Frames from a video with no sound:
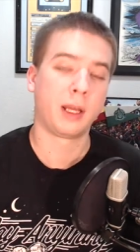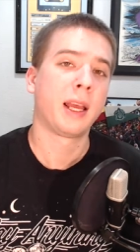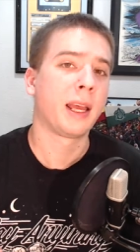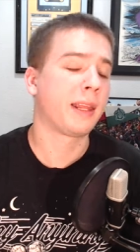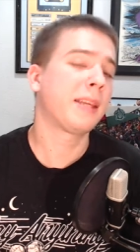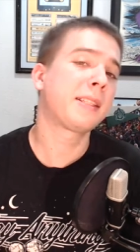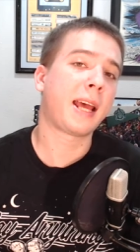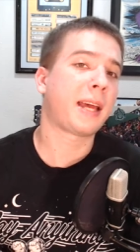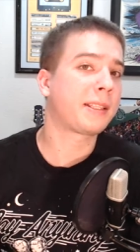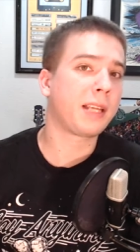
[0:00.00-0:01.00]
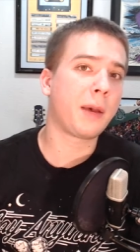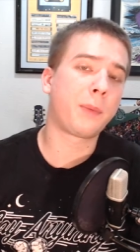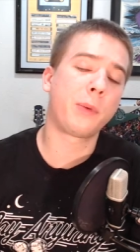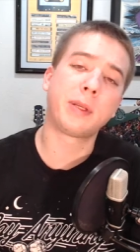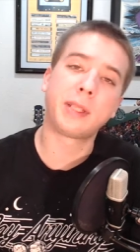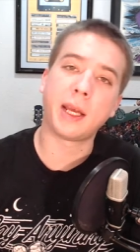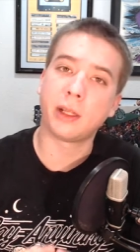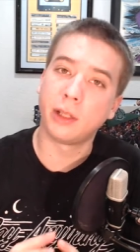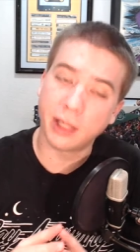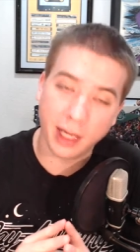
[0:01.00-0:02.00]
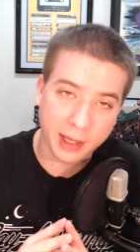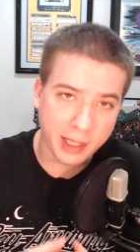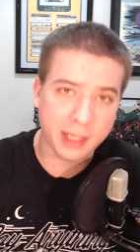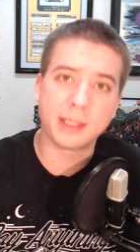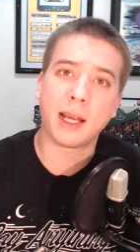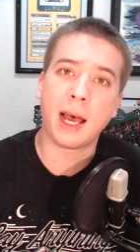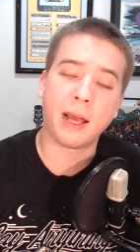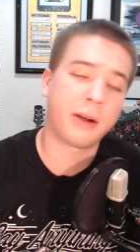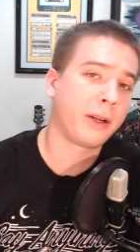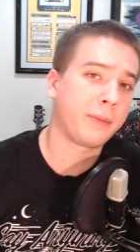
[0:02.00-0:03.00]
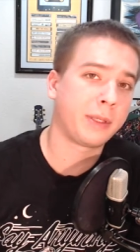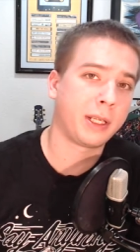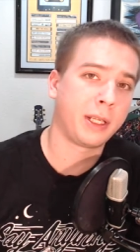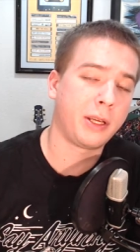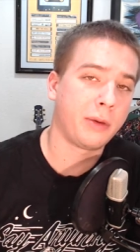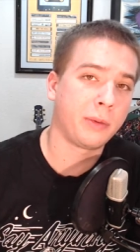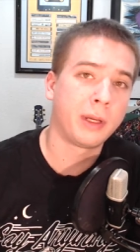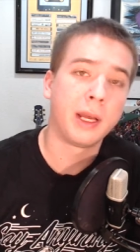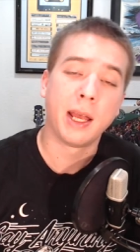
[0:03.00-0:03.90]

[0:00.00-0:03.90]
And this adds up when we take a look at the entire MCU.